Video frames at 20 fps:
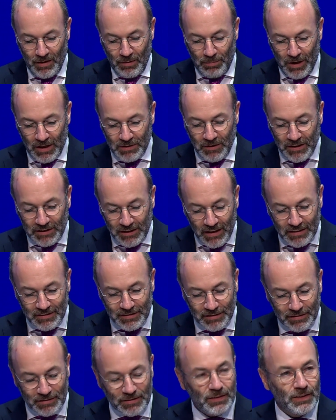But we did
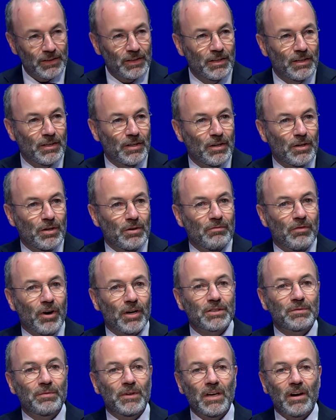
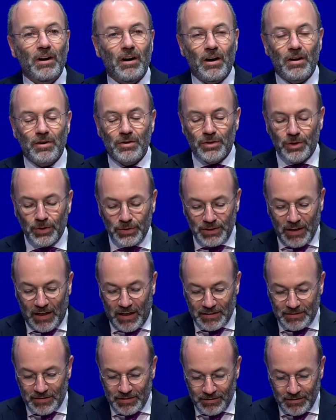what we are good
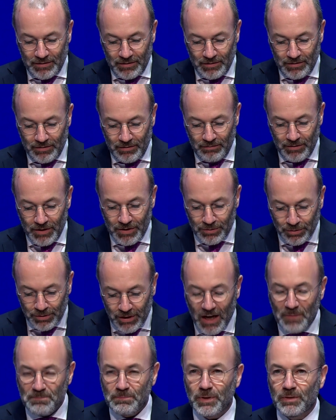at. We stood
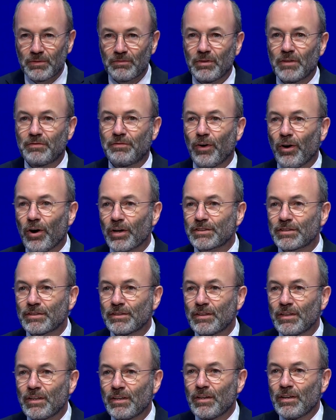up, we fought,
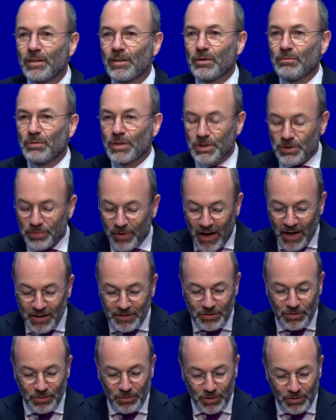we tried
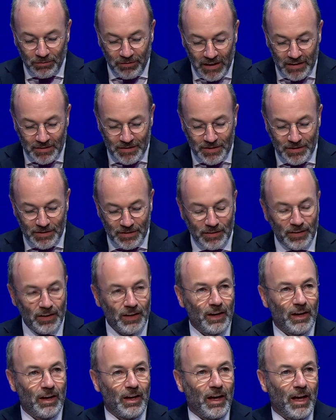to convince,
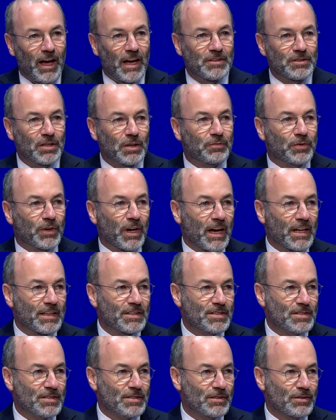and dear
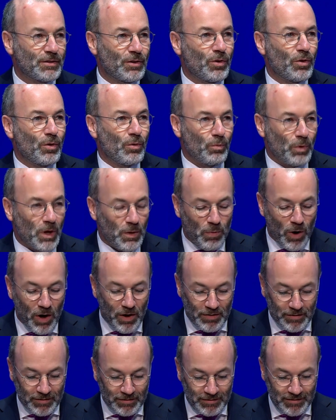friends, we
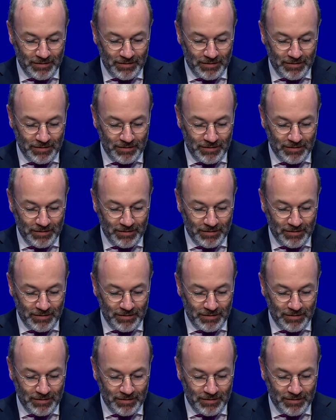won.